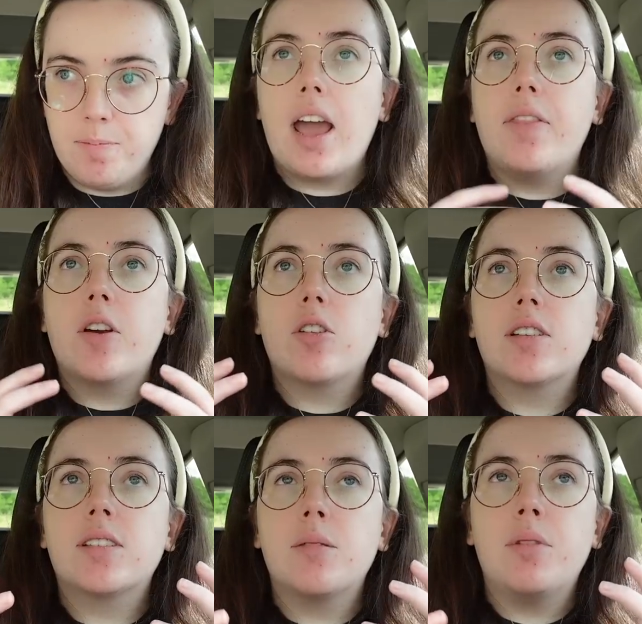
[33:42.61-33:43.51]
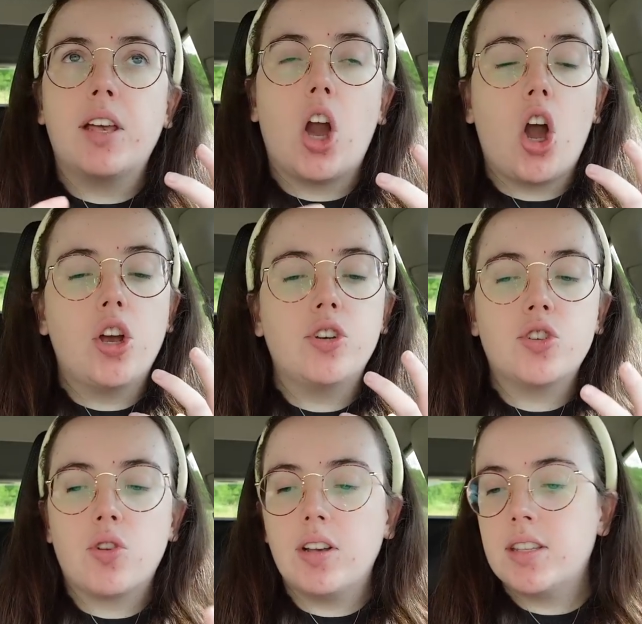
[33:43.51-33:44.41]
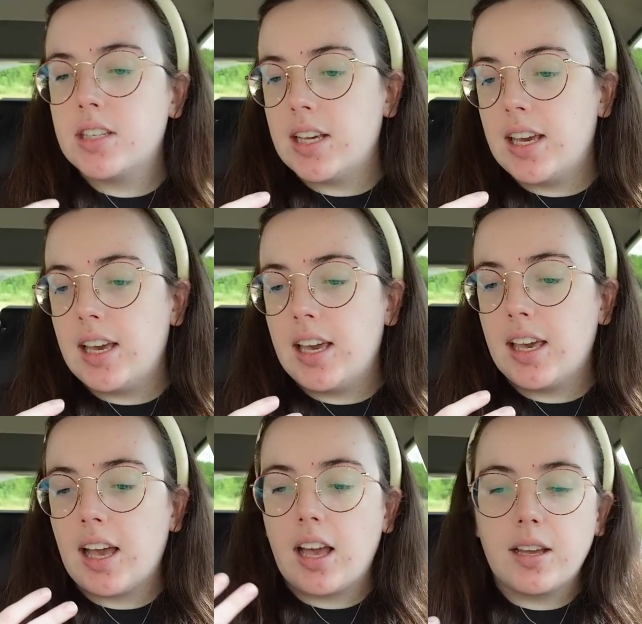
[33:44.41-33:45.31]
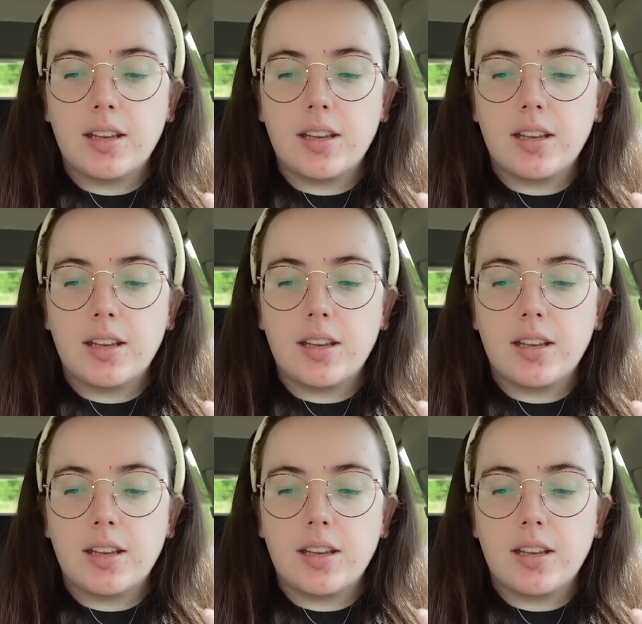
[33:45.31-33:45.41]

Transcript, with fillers: and there is some like untrusting,